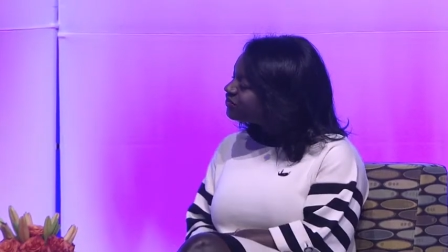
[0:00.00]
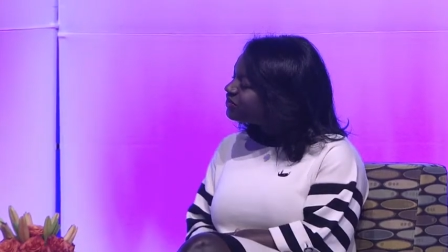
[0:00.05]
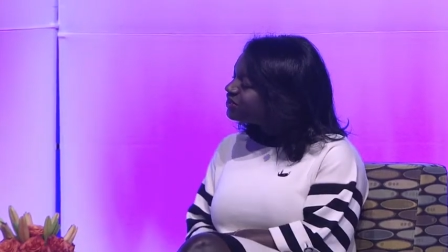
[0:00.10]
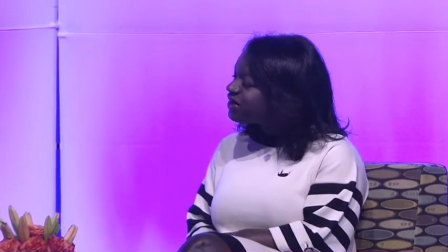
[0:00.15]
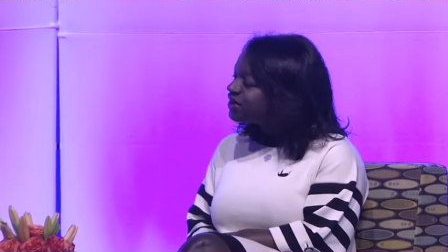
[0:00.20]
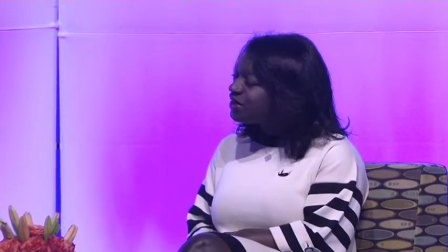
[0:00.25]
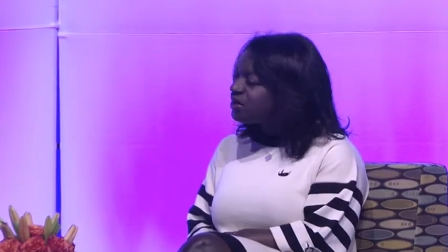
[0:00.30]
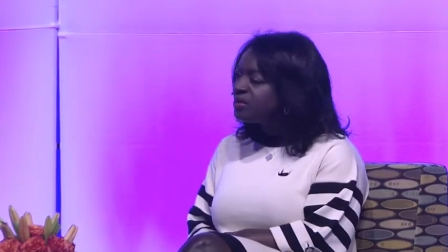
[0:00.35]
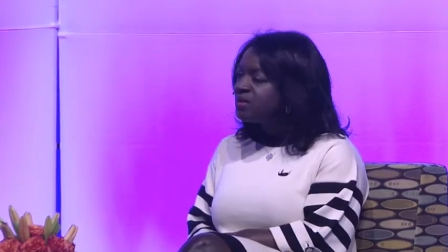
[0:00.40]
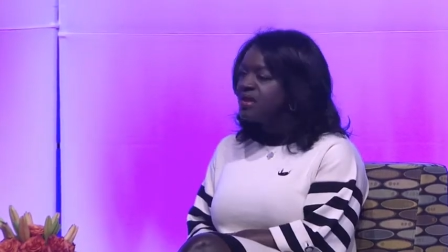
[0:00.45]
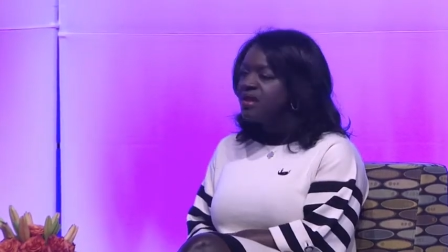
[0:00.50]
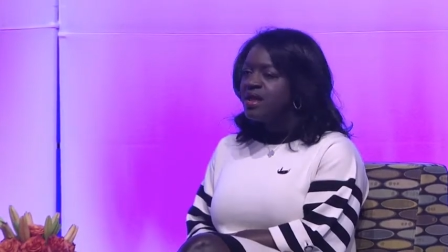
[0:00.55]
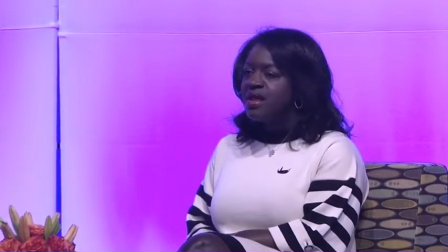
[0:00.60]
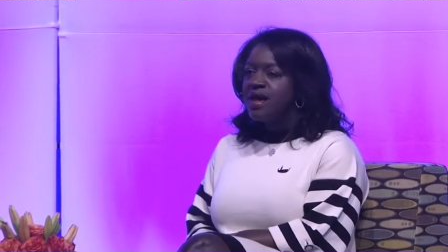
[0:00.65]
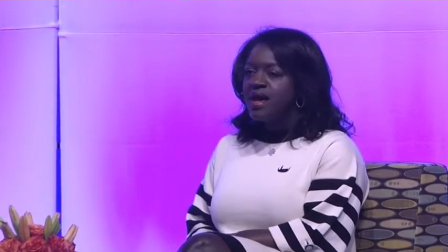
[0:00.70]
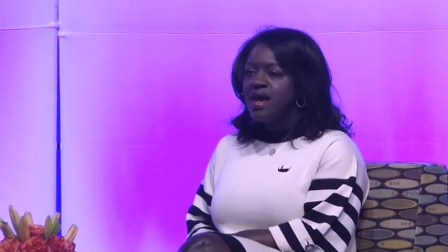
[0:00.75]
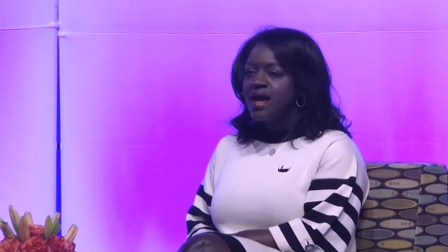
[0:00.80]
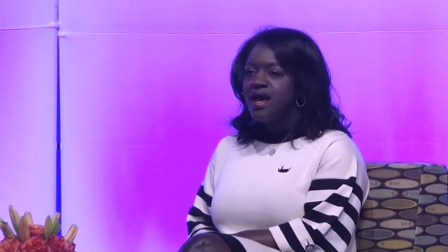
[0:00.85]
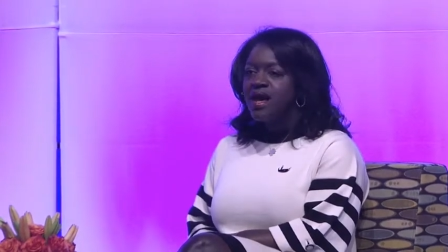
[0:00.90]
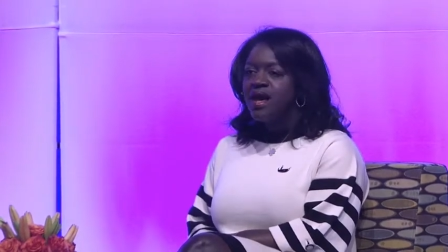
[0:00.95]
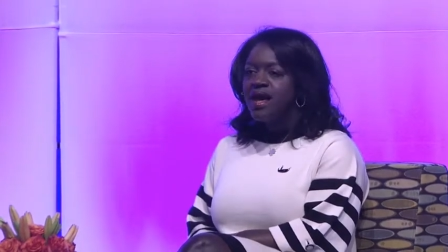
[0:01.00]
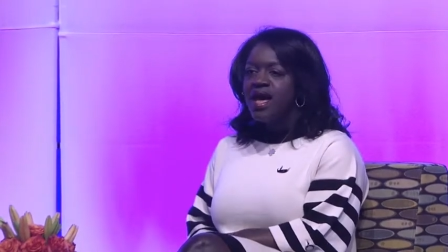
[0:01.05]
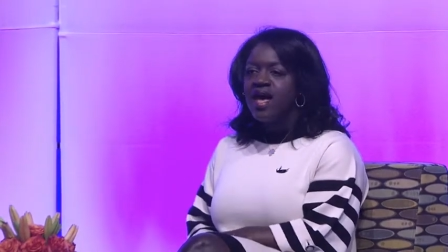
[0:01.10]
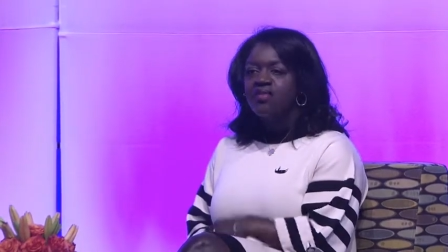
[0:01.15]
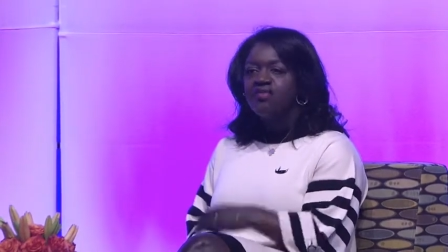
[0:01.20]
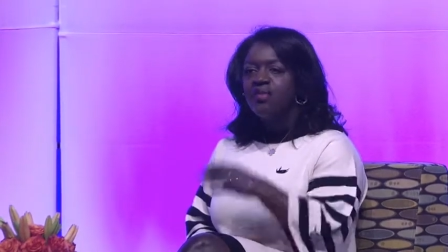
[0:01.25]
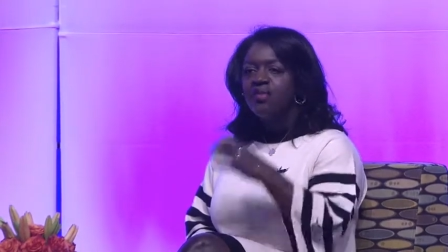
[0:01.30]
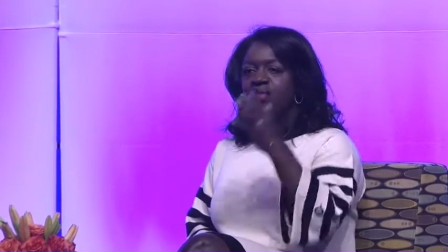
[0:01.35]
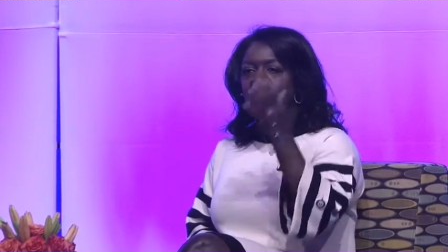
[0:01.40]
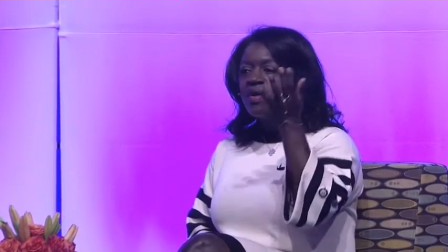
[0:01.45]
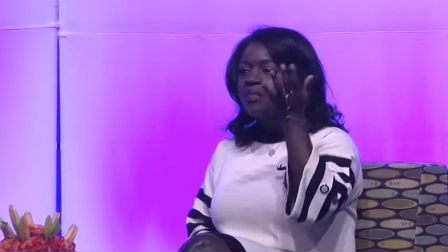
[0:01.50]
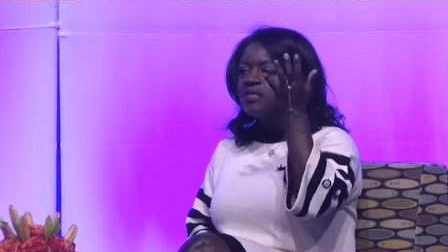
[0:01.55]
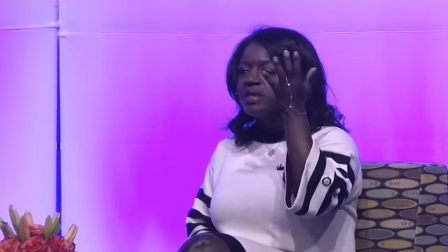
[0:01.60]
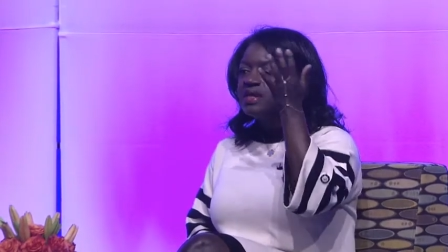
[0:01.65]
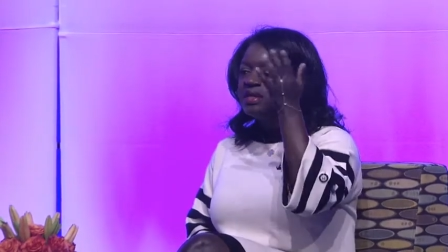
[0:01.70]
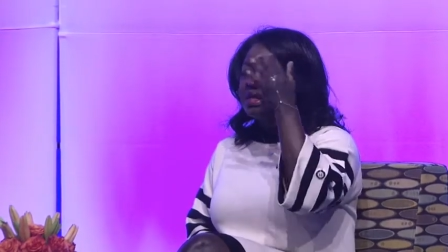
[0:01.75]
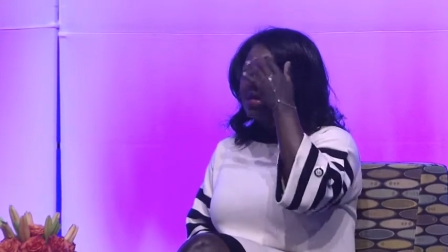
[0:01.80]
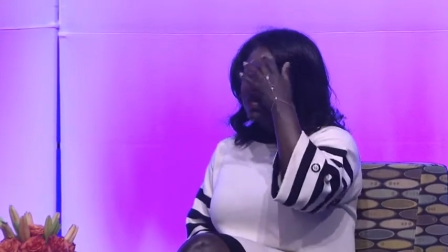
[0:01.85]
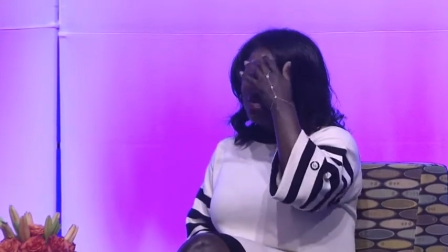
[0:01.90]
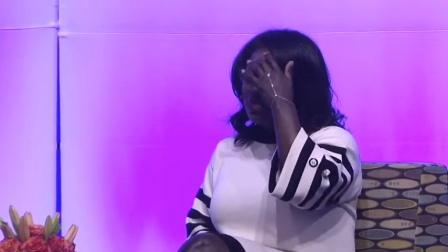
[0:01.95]
So I, uh, I, have a
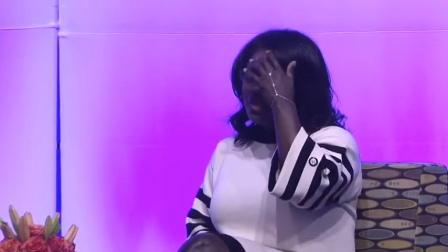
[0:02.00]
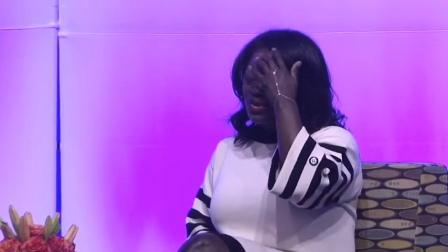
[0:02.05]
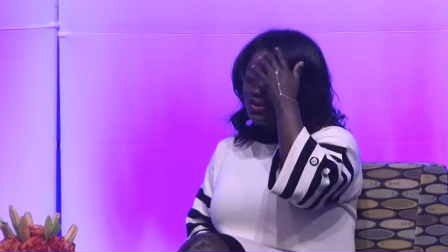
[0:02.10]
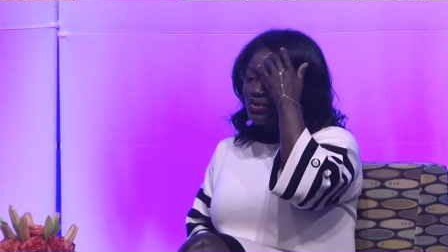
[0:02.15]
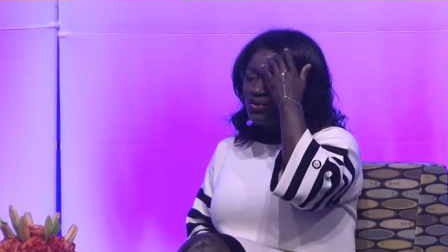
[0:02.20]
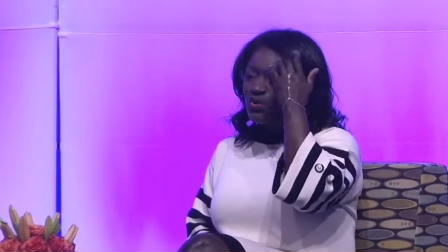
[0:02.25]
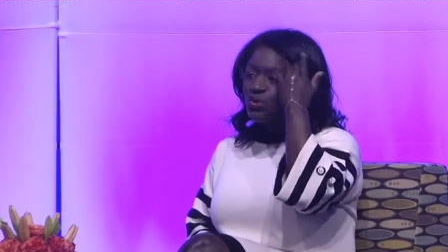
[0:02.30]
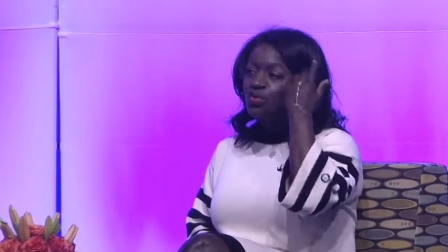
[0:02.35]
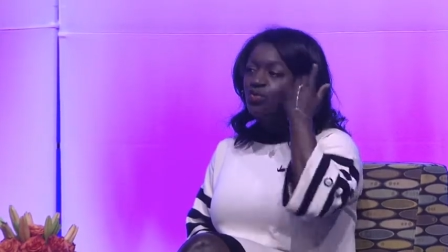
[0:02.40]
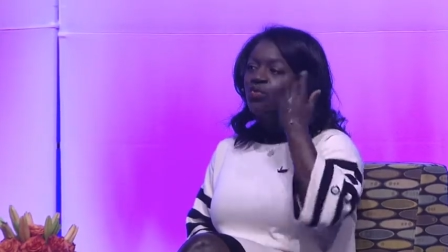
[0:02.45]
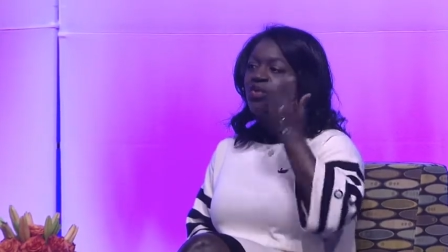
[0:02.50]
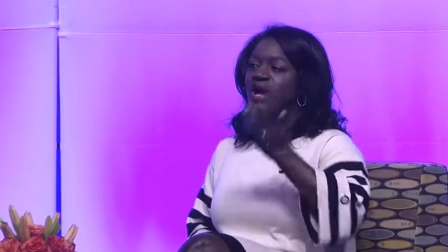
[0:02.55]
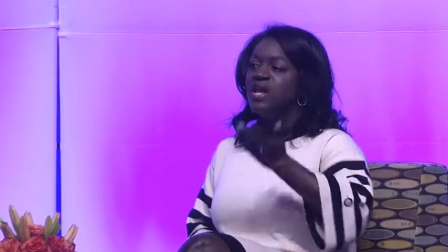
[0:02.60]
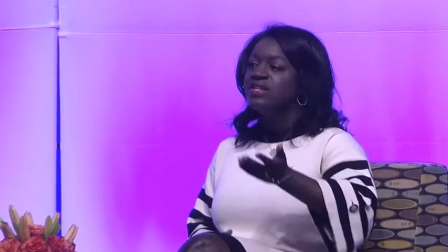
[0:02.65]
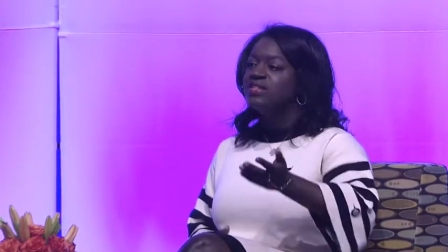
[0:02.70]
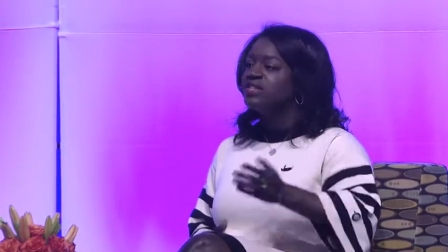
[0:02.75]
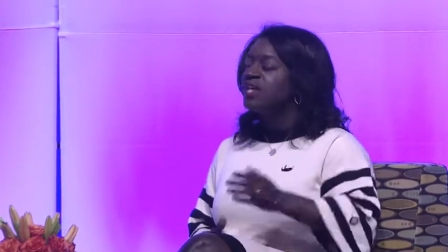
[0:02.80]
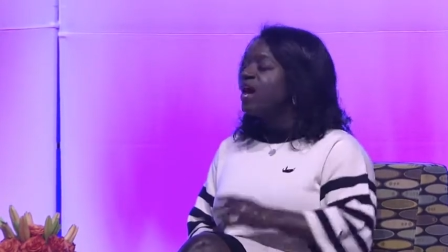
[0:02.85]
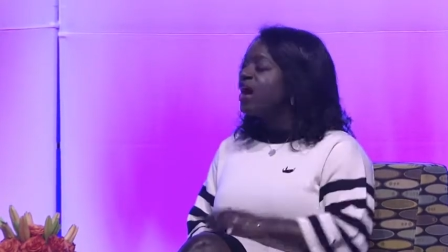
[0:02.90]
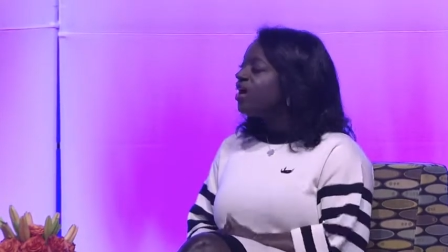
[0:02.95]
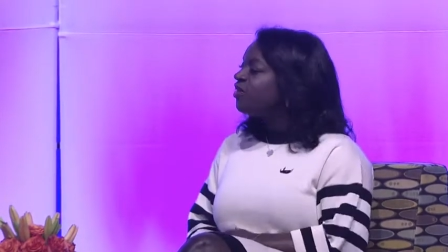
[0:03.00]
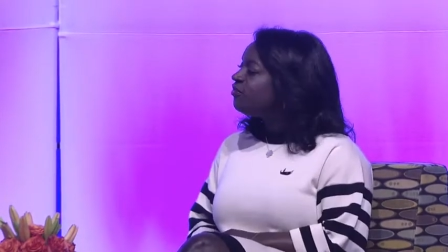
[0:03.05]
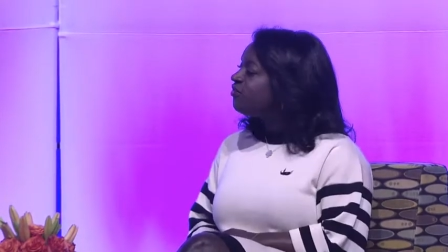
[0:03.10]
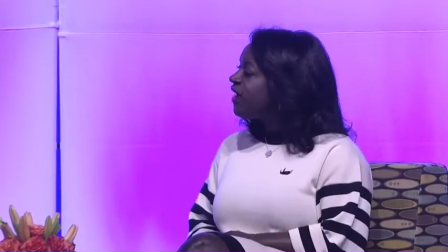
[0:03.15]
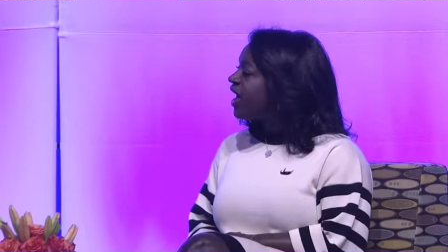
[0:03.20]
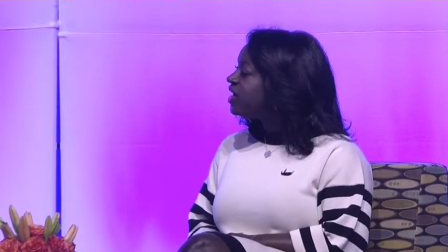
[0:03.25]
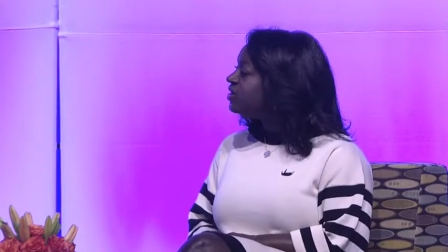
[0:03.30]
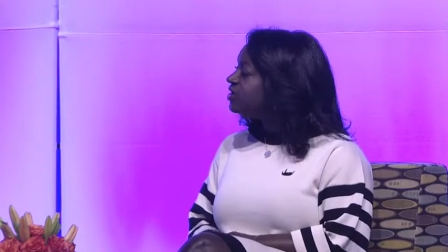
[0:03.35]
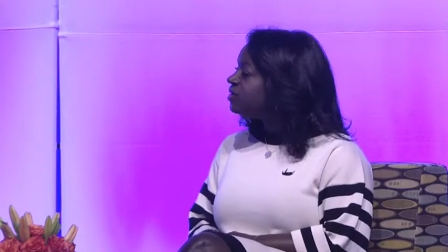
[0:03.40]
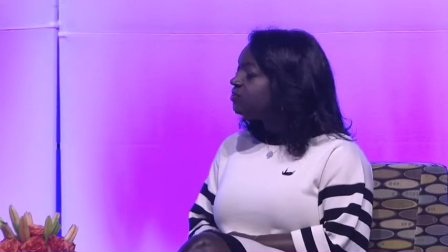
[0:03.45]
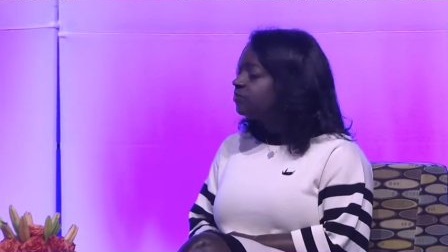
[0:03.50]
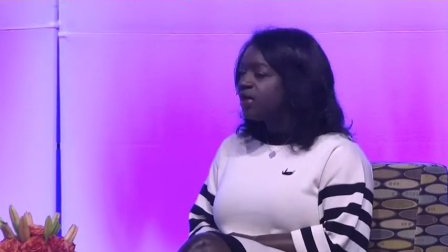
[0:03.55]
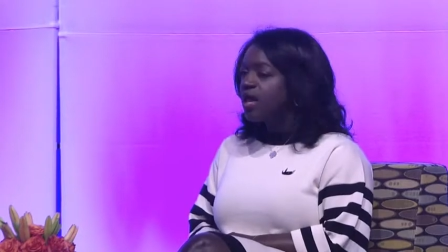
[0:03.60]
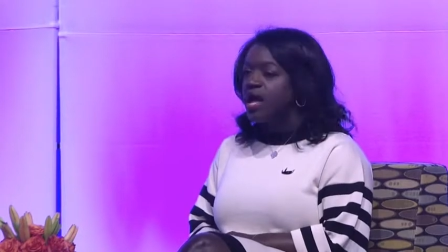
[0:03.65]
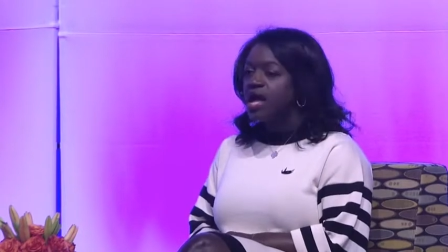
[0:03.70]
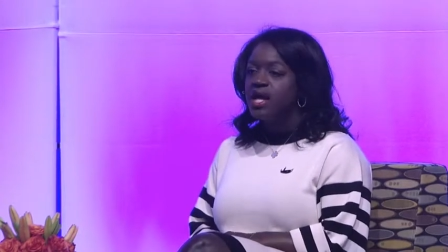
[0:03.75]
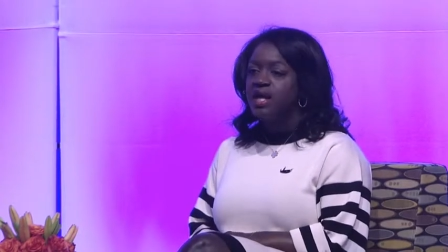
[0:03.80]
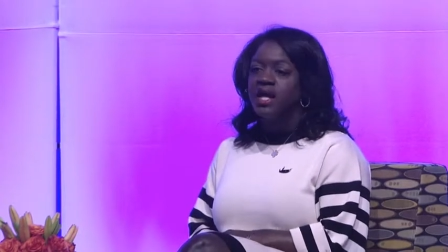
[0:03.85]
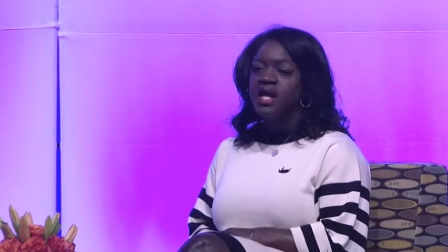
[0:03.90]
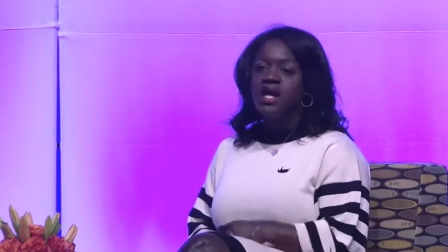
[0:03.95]
woman, Nina, who writes our fashion
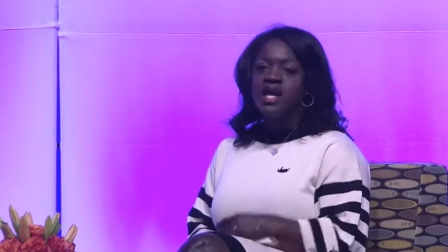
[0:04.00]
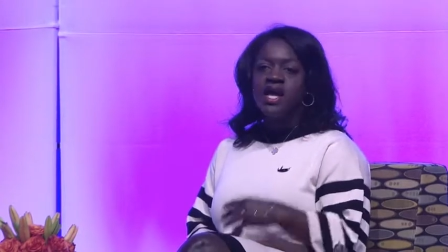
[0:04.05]
blog,